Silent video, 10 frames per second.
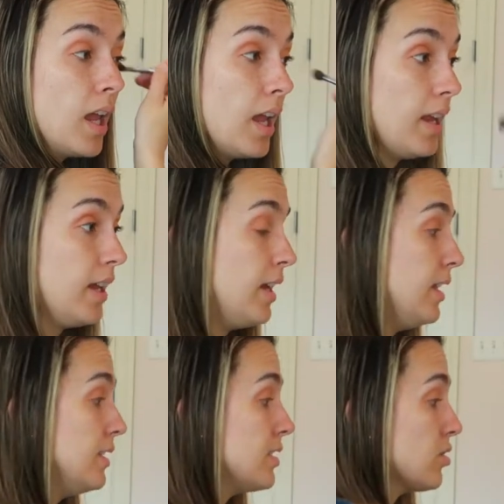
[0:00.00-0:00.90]

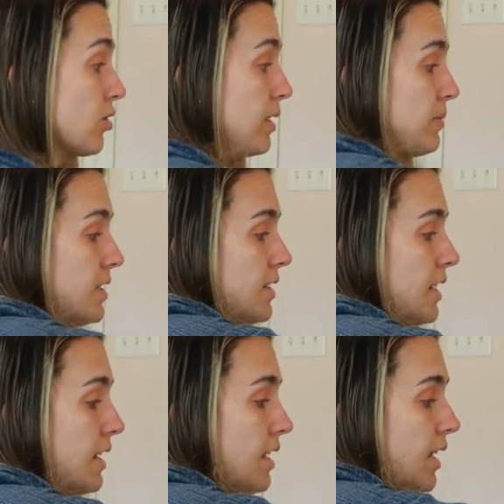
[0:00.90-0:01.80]
and scraped his
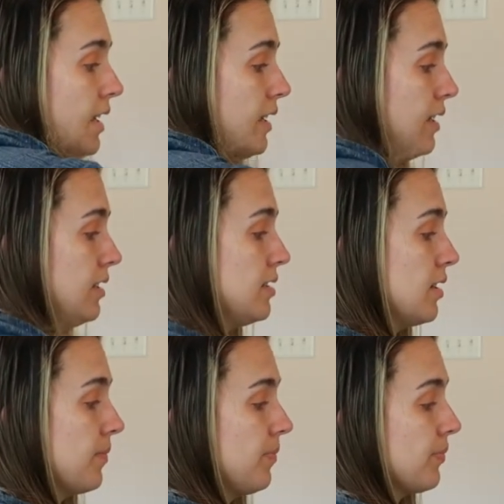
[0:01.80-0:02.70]
knee, and